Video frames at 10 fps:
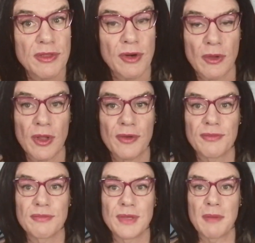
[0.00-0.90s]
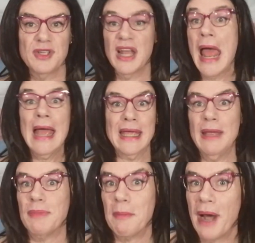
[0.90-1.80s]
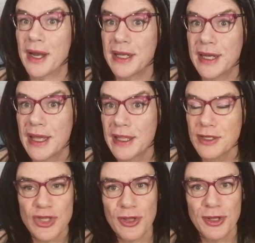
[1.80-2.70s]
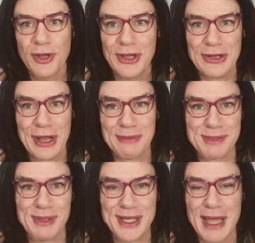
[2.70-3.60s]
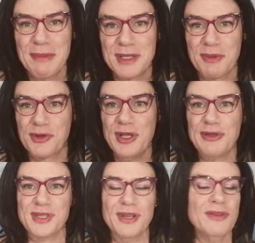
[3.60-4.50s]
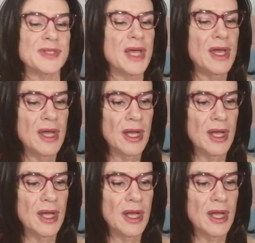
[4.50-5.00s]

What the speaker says: throw a lot of damage out, keep the party together so that you can split damage between yourselves.